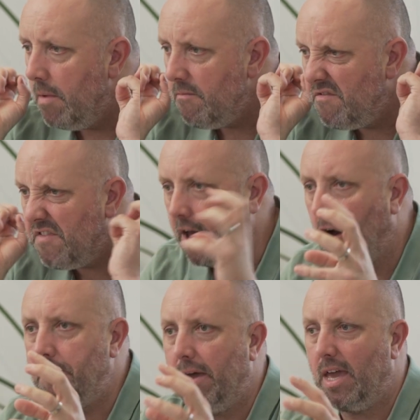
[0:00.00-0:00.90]

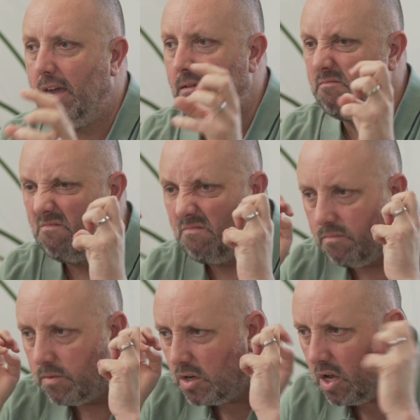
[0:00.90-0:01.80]
VIP,
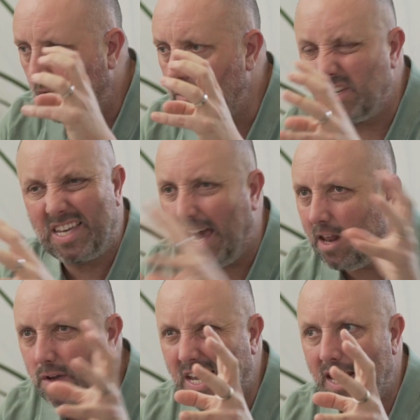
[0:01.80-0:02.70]
close,
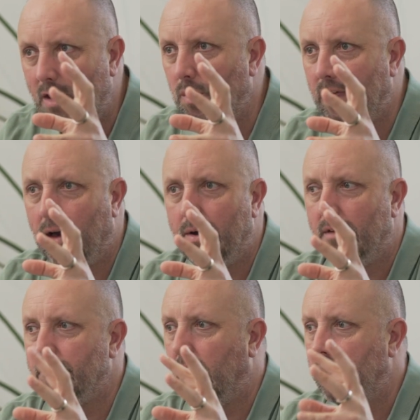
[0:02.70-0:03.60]
cannot get in without an
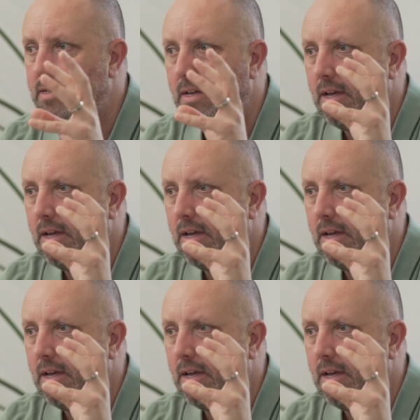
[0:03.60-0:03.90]
invite,